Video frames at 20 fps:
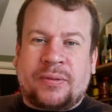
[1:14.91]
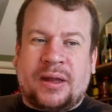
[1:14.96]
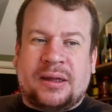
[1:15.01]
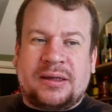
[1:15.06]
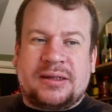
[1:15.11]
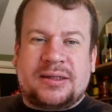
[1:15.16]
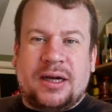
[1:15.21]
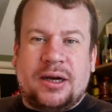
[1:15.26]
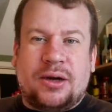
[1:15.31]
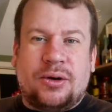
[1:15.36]

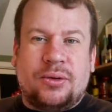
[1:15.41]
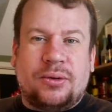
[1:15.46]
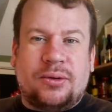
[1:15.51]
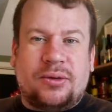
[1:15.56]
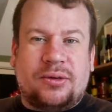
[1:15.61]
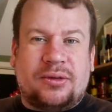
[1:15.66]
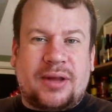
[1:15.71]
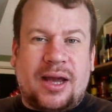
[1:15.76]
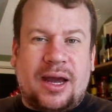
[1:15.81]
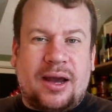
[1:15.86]
So
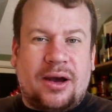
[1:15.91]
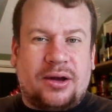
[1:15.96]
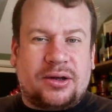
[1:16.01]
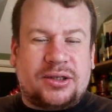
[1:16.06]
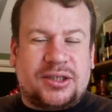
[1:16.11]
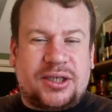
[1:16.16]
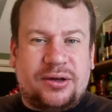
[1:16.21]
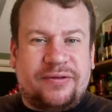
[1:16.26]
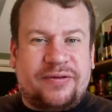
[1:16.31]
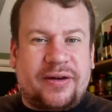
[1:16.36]
there are
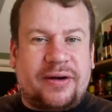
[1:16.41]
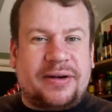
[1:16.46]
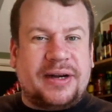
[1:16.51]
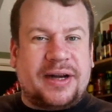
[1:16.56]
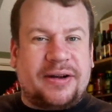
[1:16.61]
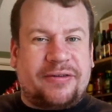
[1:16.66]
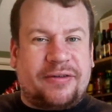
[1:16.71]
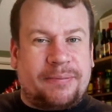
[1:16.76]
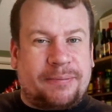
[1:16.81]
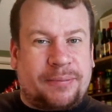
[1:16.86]
two very
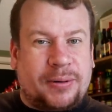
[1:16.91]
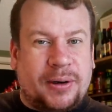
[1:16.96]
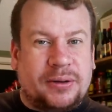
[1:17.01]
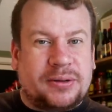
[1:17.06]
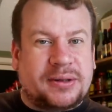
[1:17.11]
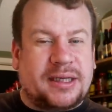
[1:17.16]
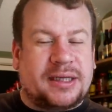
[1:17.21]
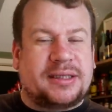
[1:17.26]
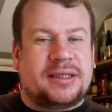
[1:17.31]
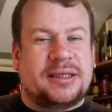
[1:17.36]
different
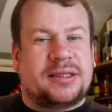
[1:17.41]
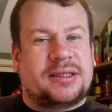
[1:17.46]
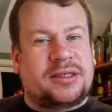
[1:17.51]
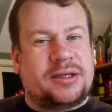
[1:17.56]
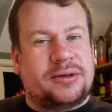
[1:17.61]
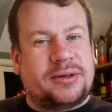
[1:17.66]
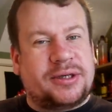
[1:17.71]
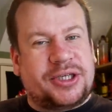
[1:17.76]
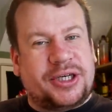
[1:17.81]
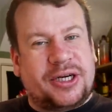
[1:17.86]
processes
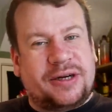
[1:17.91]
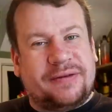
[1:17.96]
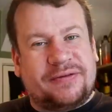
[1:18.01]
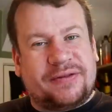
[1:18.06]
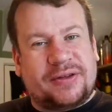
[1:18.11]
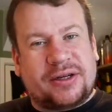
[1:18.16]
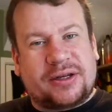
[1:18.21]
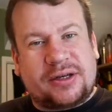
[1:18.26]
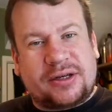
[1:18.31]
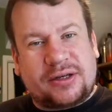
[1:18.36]
to achieve
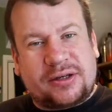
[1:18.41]
the